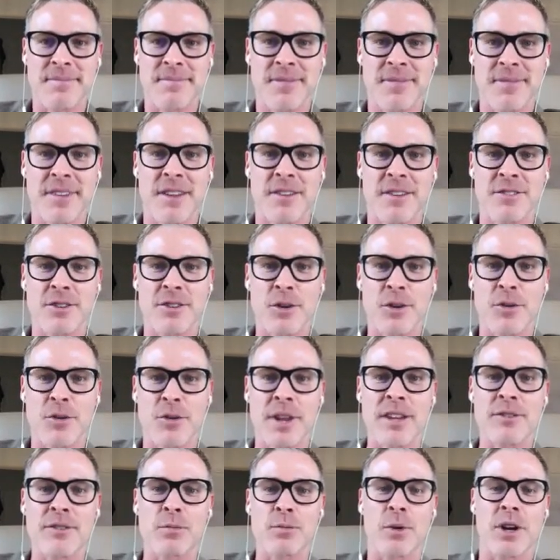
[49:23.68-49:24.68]
So
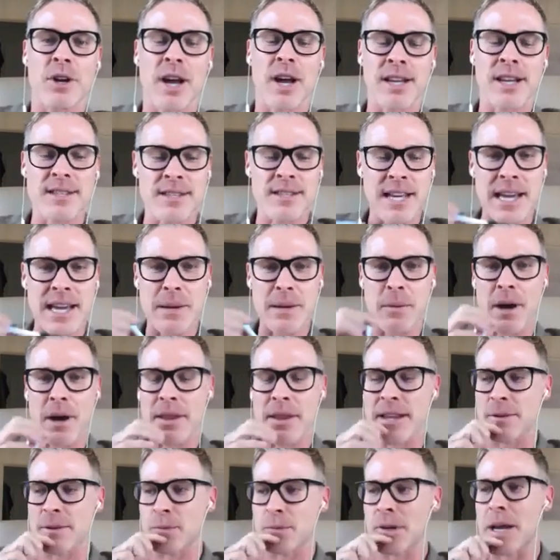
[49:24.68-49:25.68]
that's what I say
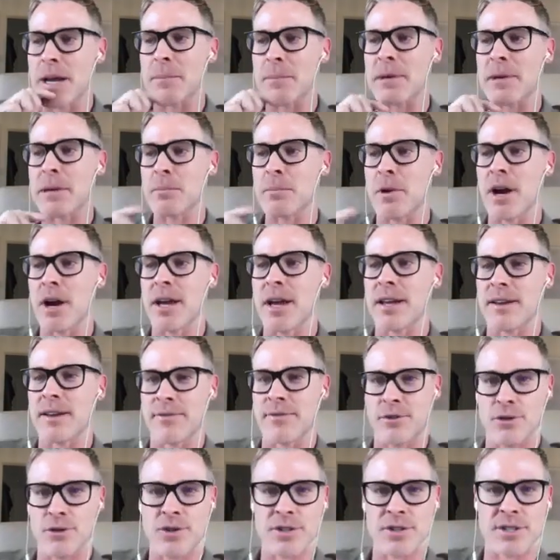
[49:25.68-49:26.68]
by, that's what I mean by
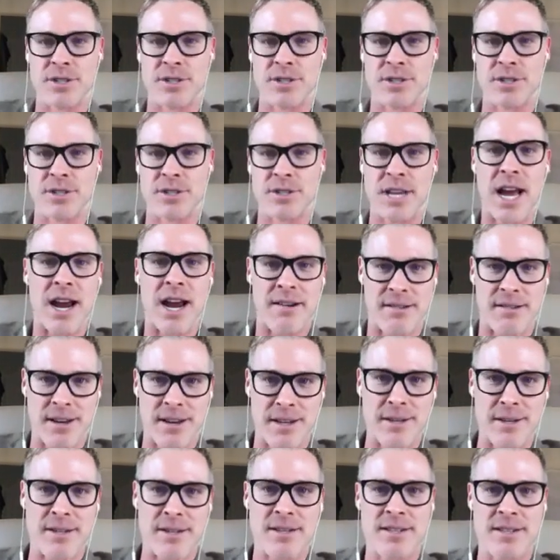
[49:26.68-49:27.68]
if you just are,
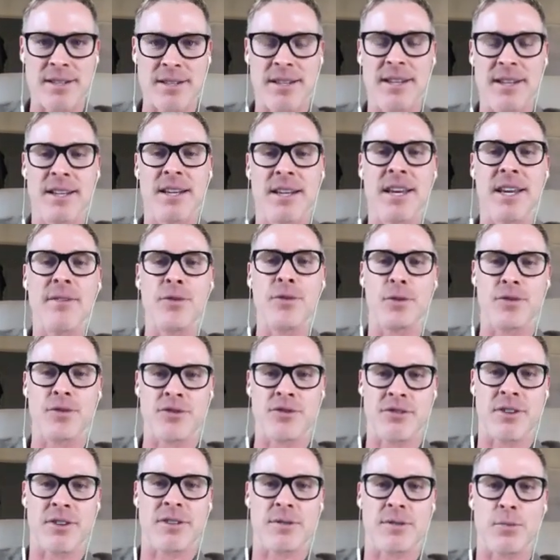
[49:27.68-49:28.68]
it is. If you're
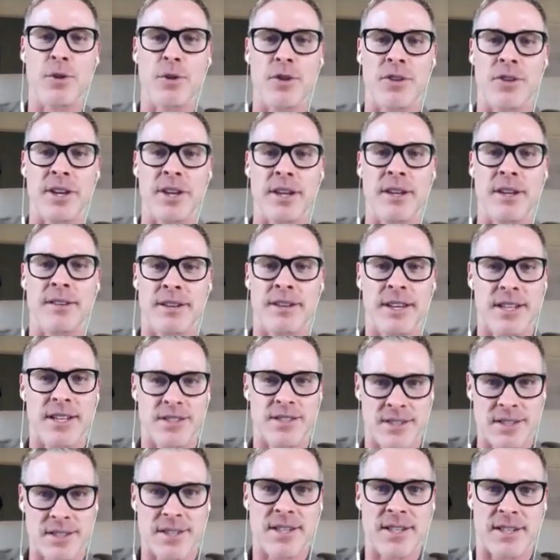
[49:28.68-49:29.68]
trustworthy, you
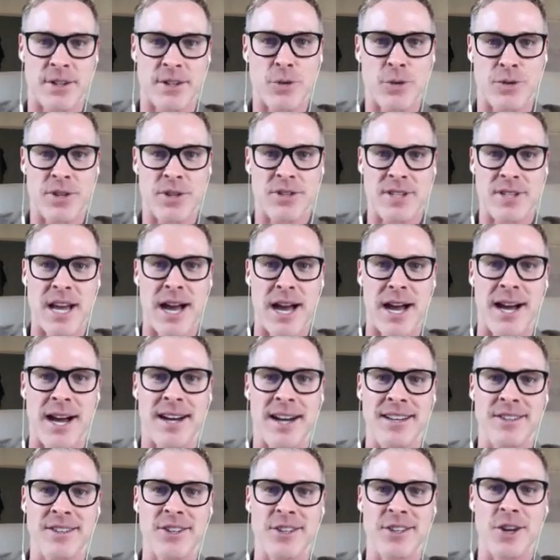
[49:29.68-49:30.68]
just are.
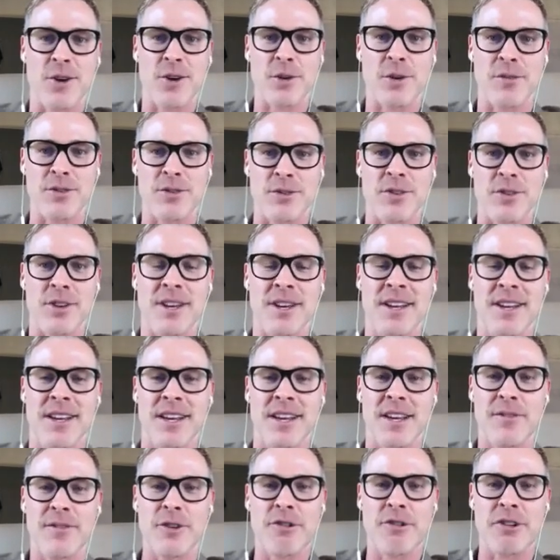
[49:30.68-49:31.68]

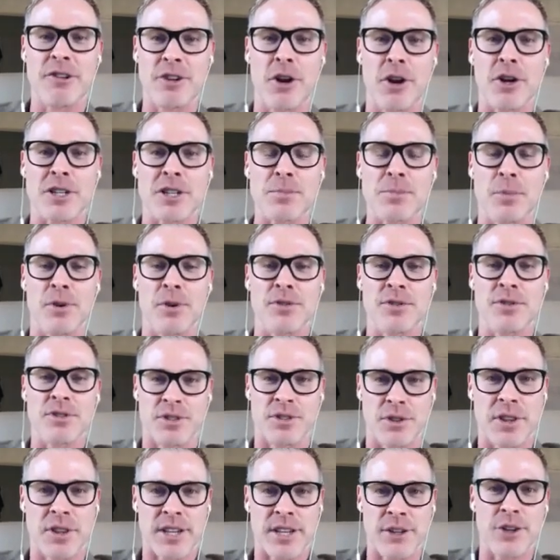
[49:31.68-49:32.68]
If you're an honest
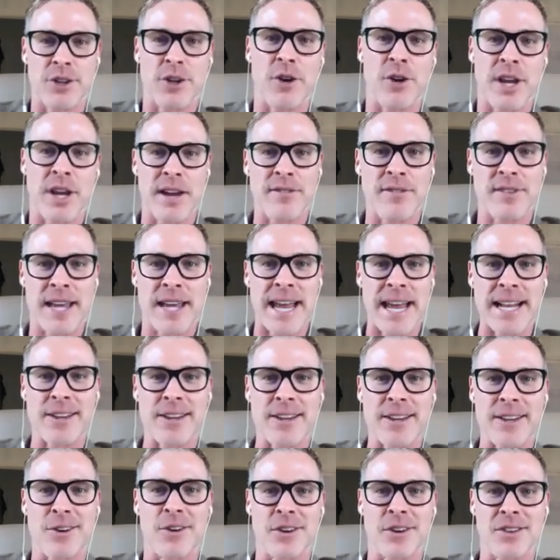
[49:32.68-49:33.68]
person, then you don't have to act
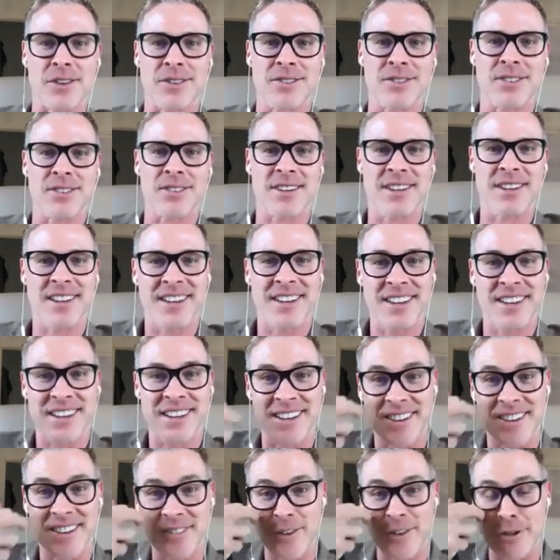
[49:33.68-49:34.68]
honest.
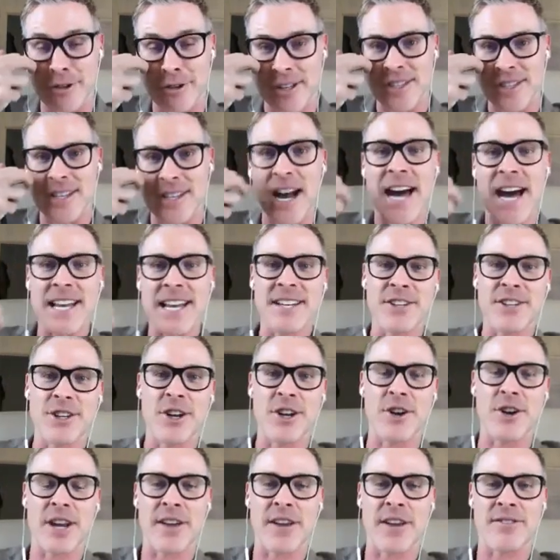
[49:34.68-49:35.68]
If you're excited, you
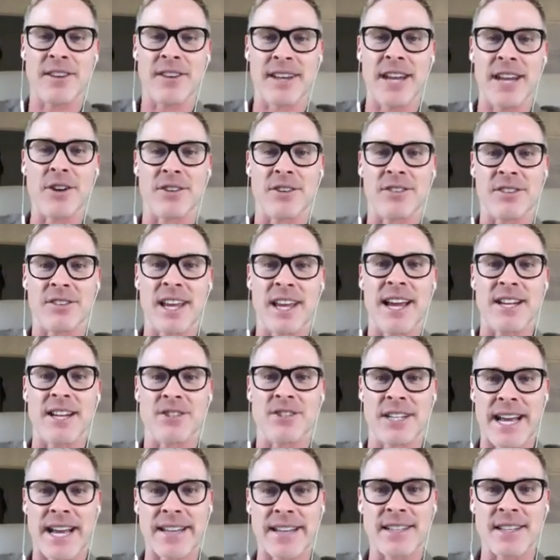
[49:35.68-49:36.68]
don't have to get on
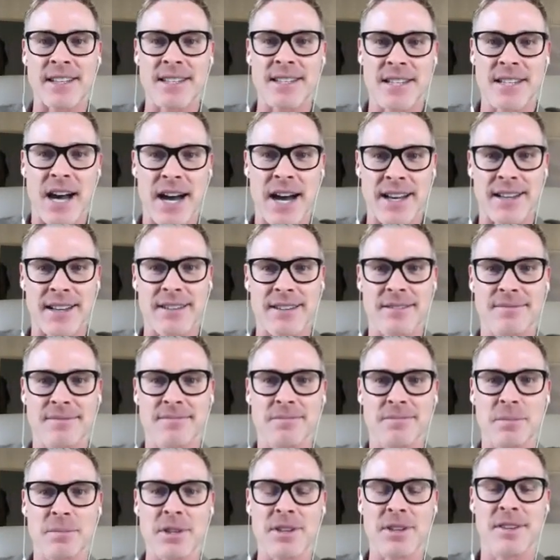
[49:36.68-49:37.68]
stage and act excited.
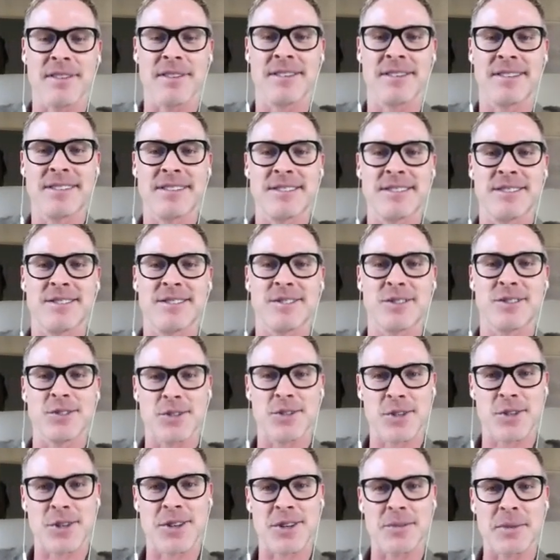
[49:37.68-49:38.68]
Do
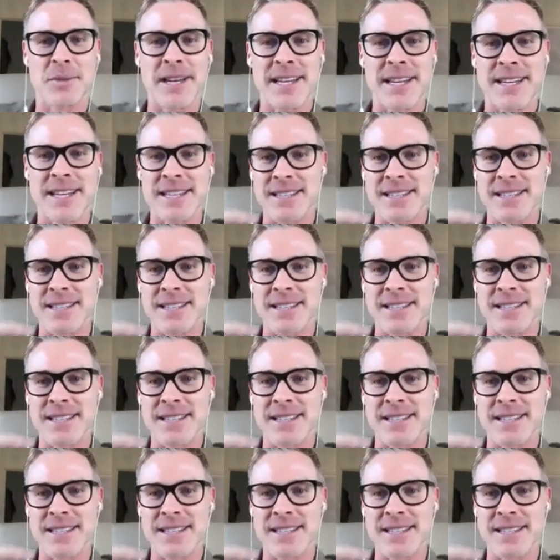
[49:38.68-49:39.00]
you know what I mean?